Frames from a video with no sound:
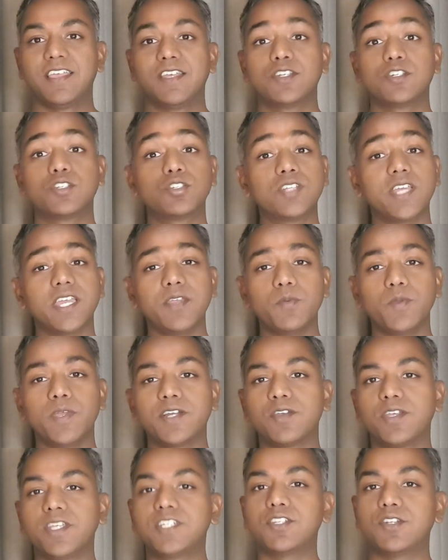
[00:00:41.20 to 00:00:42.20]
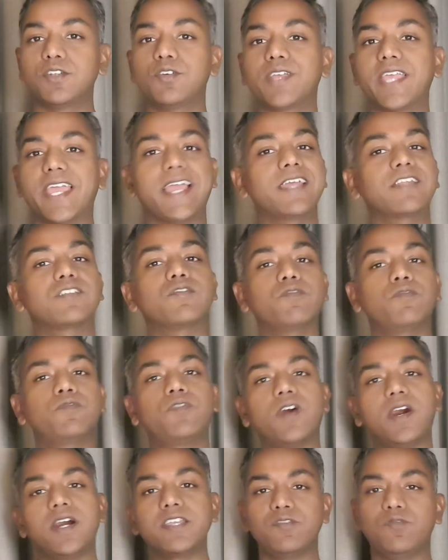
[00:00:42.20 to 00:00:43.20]
Today we are going to look at
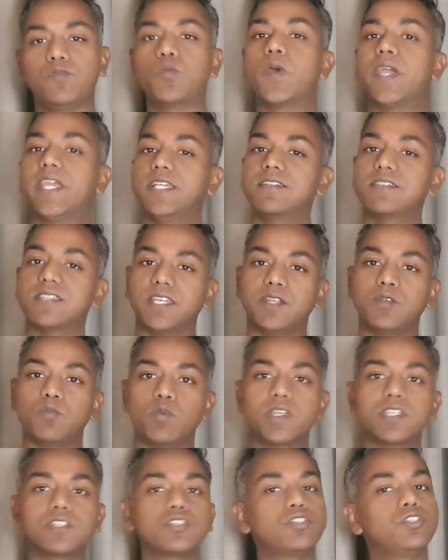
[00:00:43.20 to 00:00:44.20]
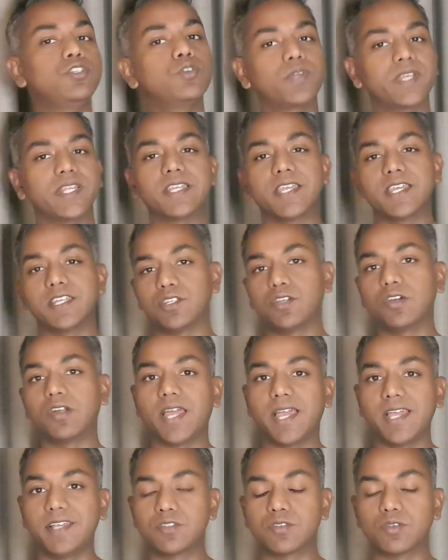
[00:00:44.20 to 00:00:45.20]
5 ways in which you can get your
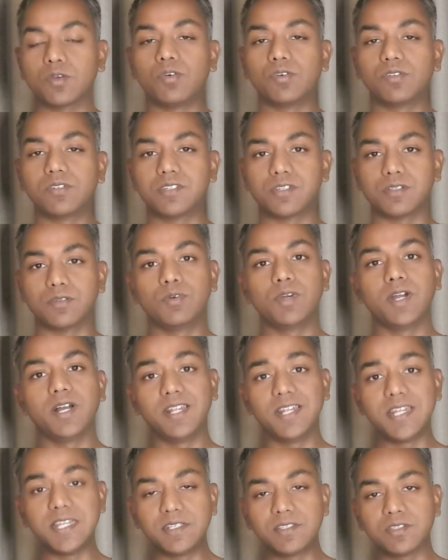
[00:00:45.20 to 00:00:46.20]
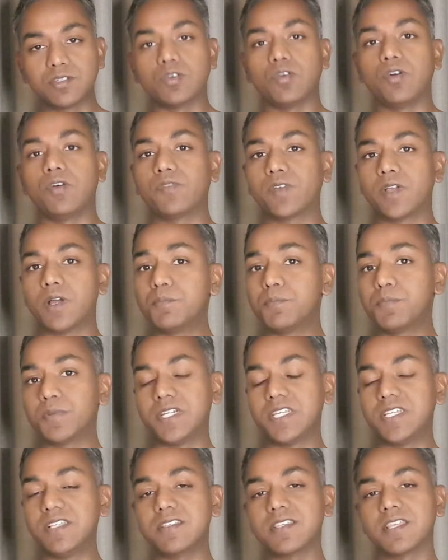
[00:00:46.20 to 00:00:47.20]
hands onto a list of
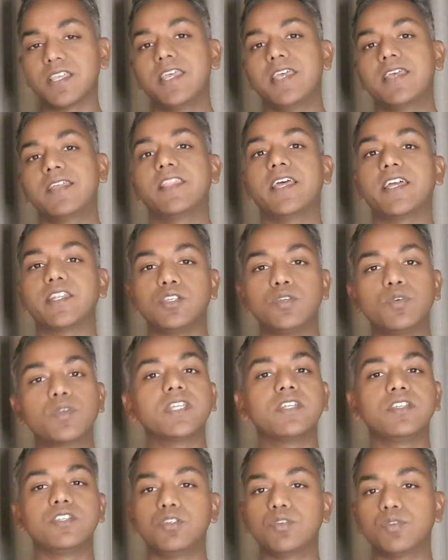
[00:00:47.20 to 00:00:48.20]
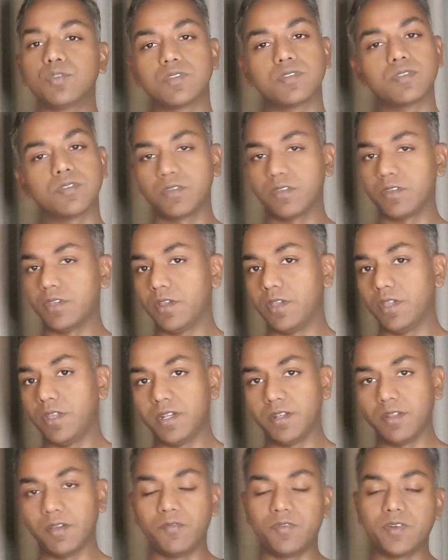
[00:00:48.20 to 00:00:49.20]
companies that you can use
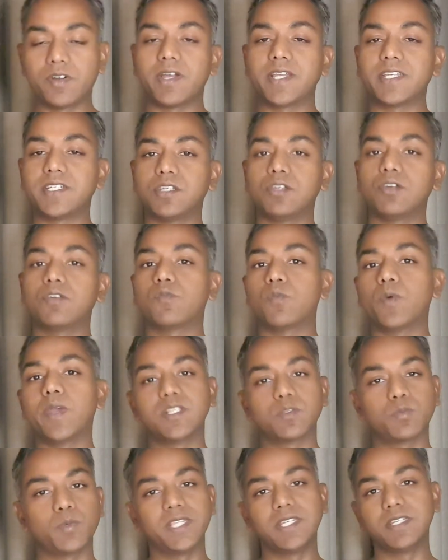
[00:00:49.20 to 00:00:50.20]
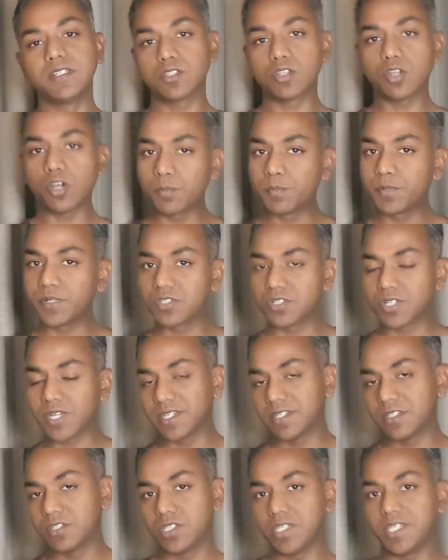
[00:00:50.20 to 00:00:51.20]
in a variety of ways, whether it's corporate
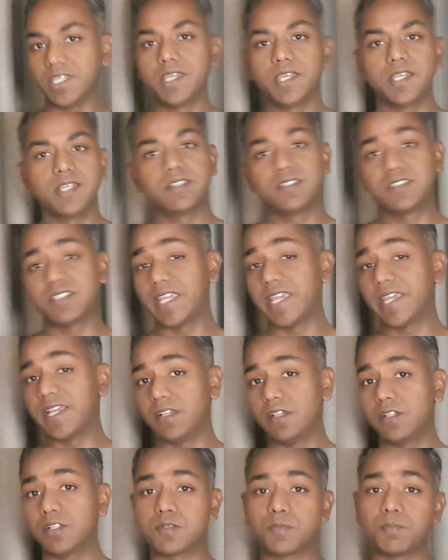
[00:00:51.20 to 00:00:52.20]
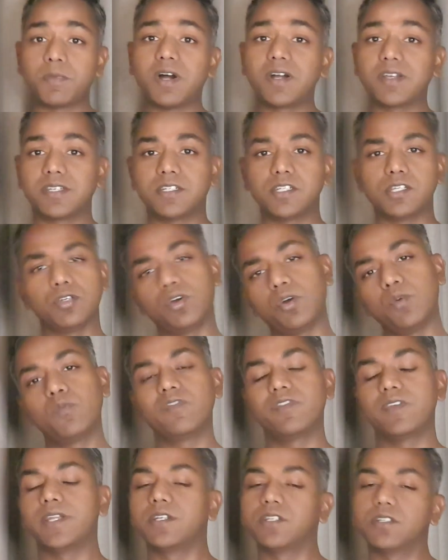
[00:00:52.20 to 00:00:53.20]
strategy, sales, marketing, or
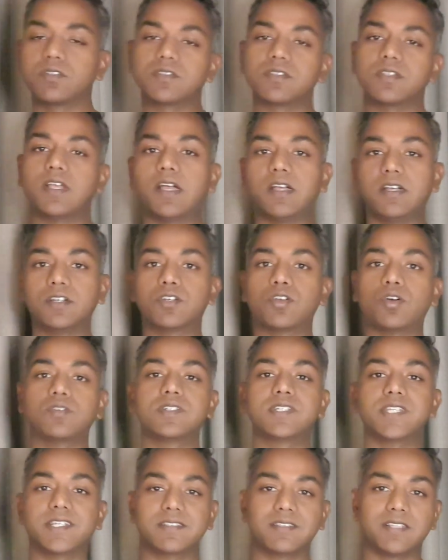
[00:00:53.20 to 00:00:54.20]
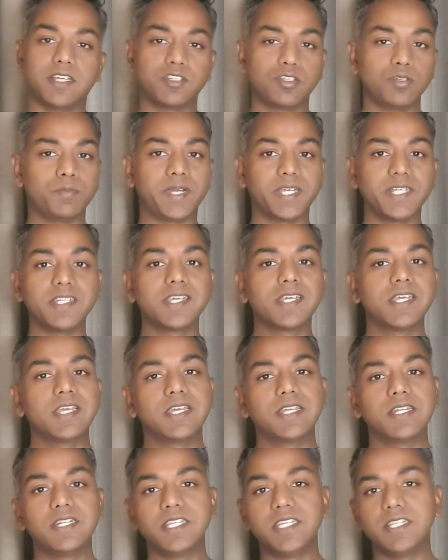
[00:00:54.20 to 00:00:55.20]
various contexts that you might
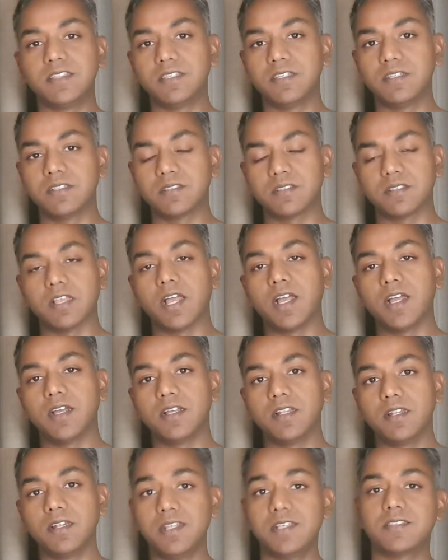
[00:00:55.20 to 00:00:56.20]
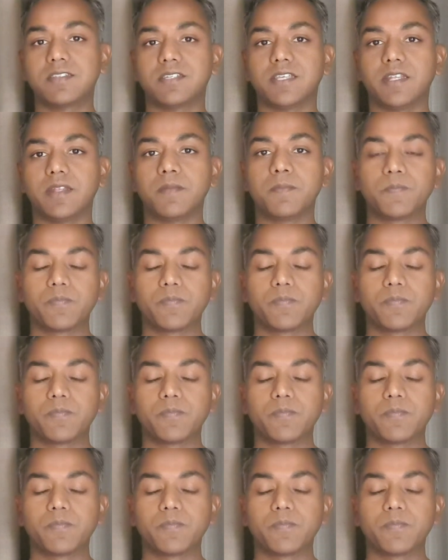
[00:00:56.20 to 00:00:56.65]
need this list in.